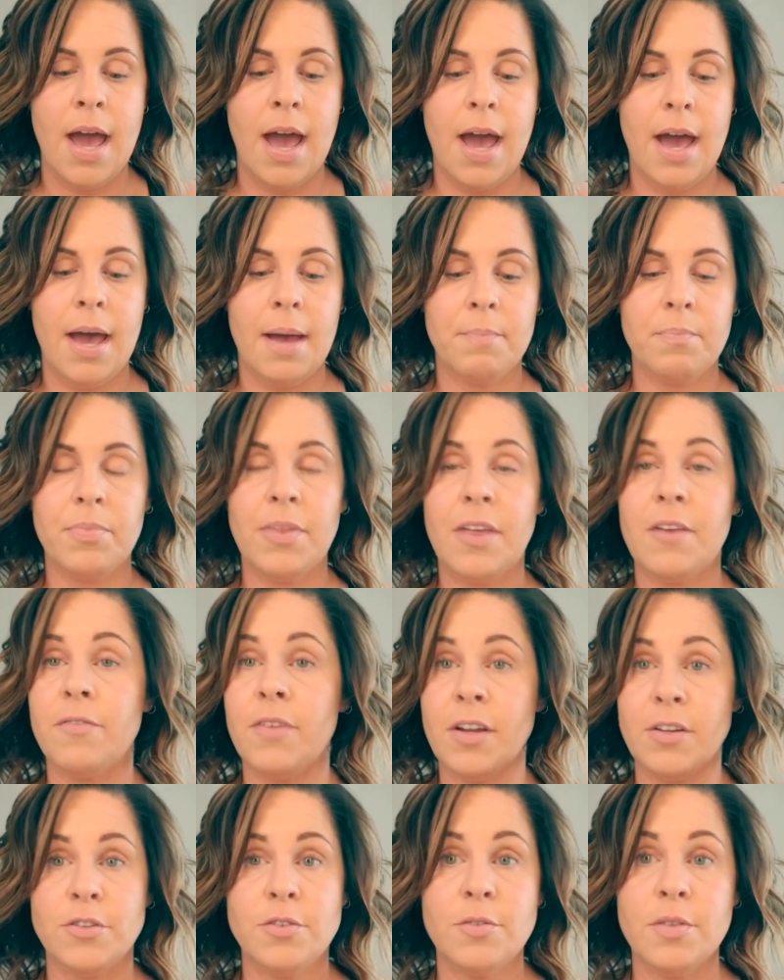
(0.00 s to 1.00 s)
Um, If
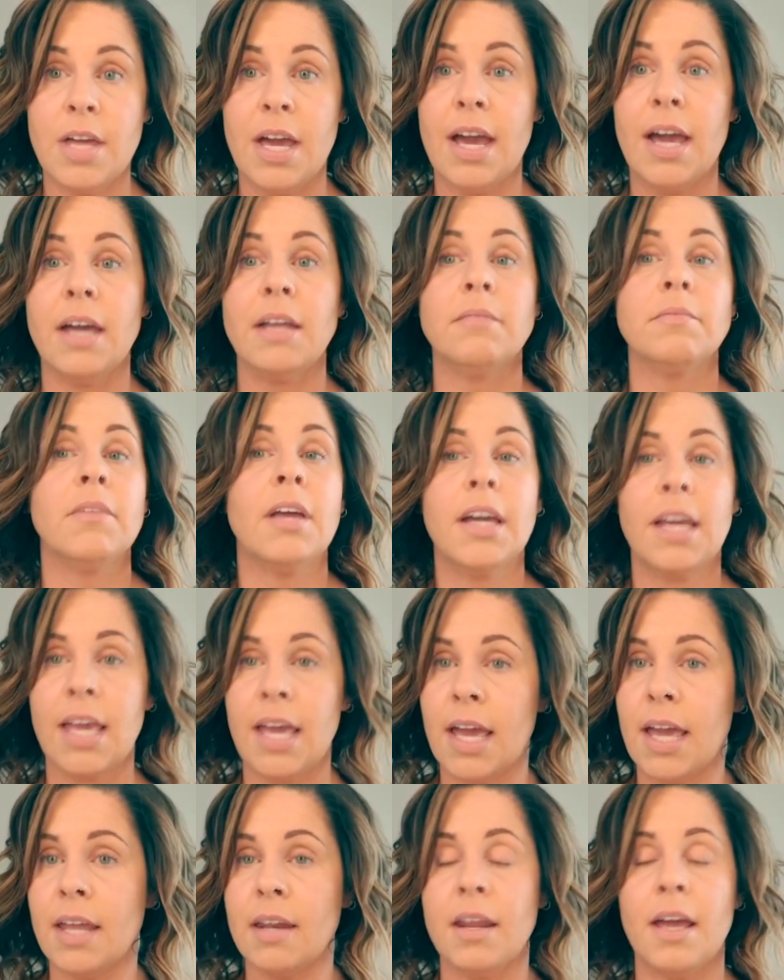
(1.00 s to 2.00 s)
I do that,
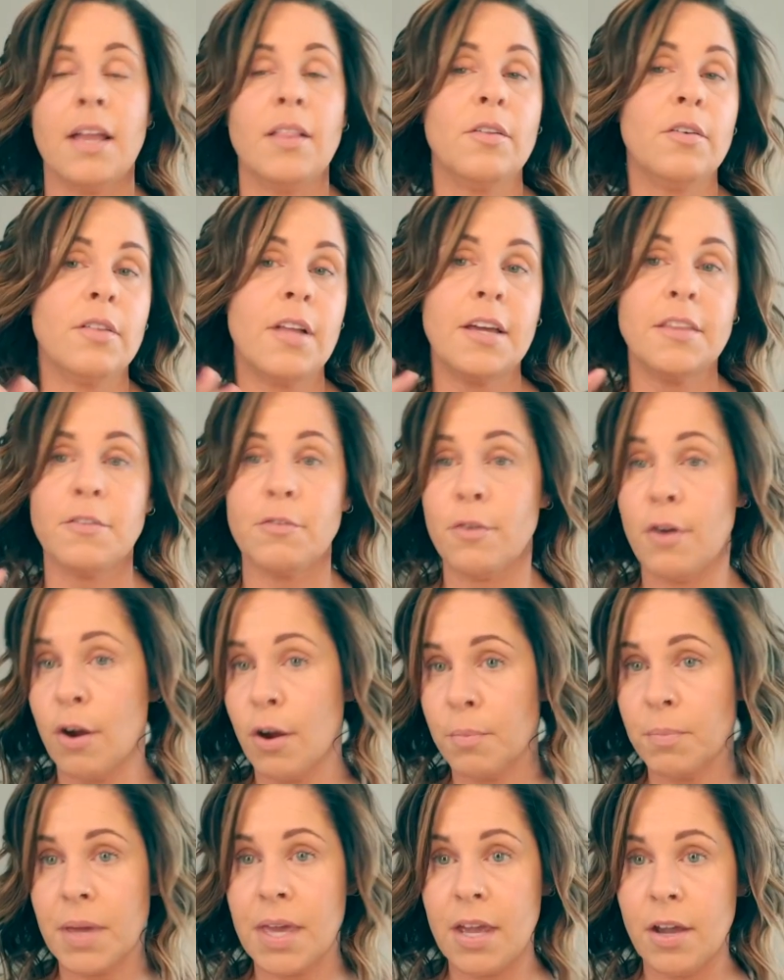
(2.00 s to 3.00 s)
again, I look like the
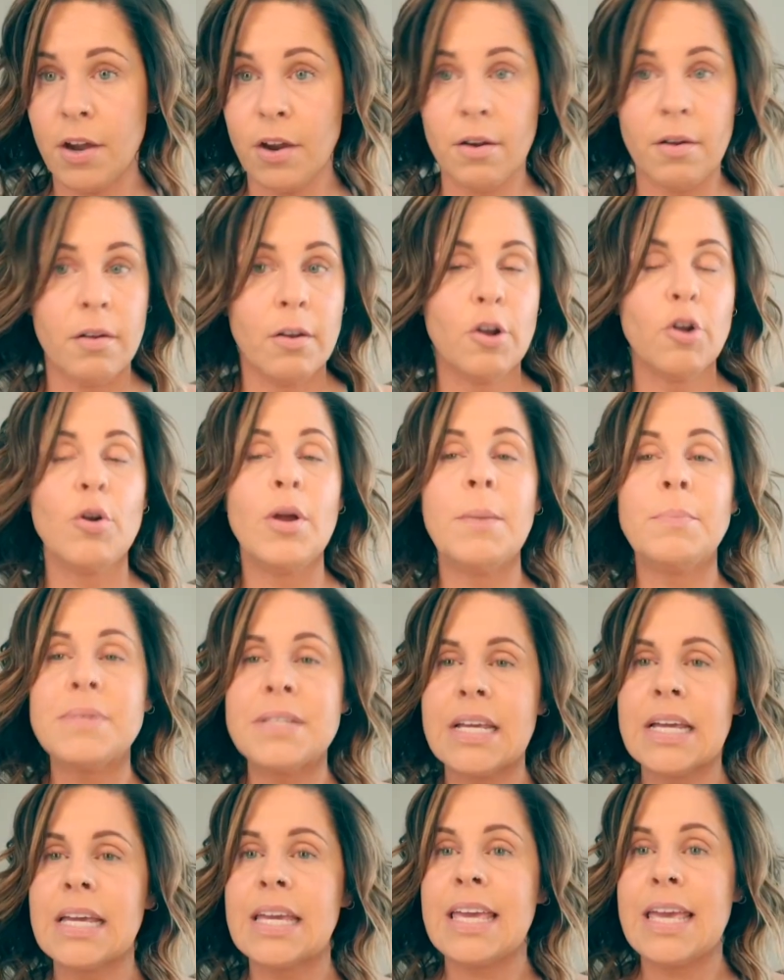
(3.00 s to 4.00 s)
crypt keeper, crypt
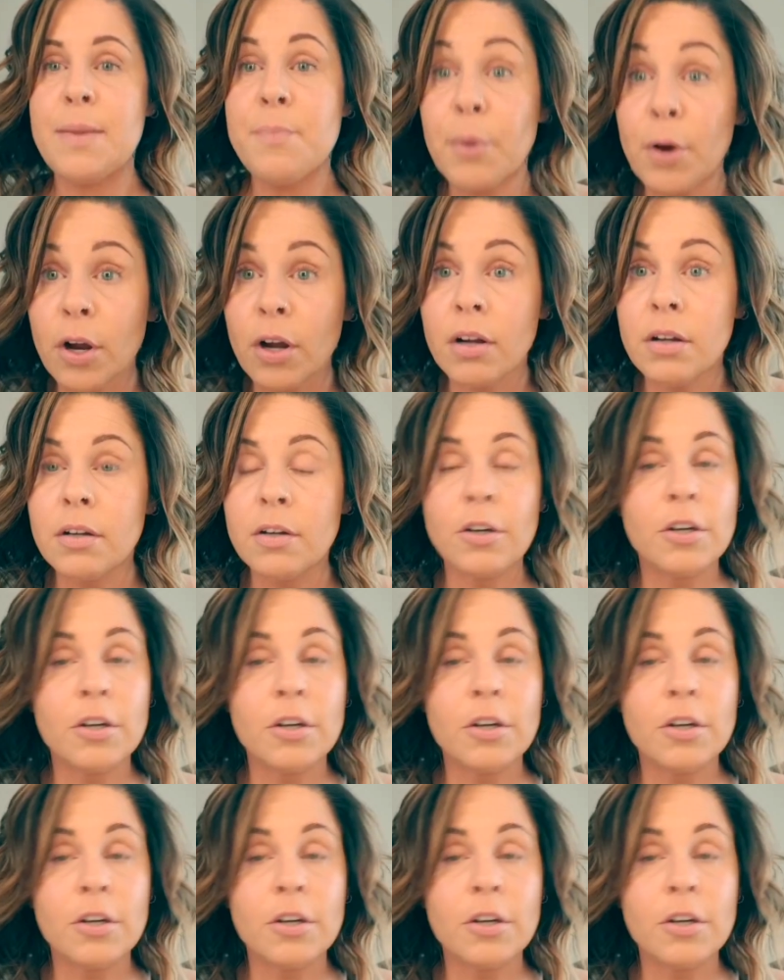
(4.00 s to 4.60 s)
keeper.